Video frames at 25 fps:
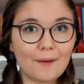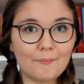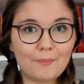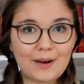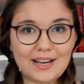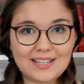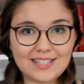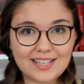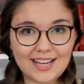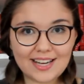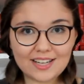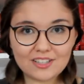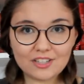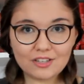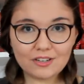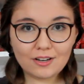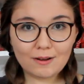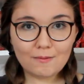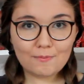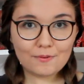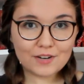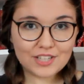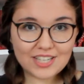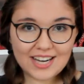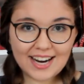
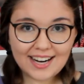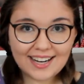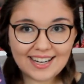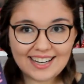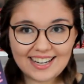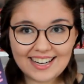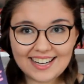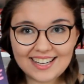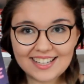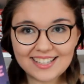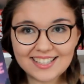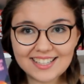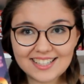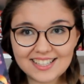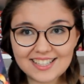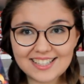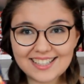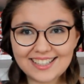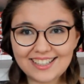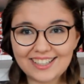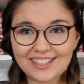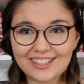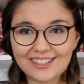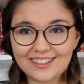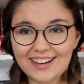bisexual protagonists,
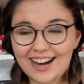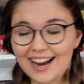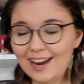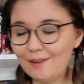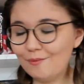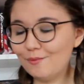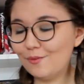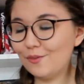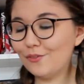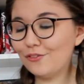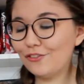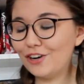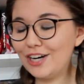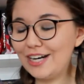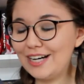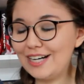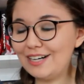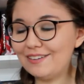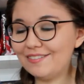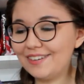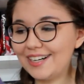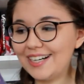so I'm really,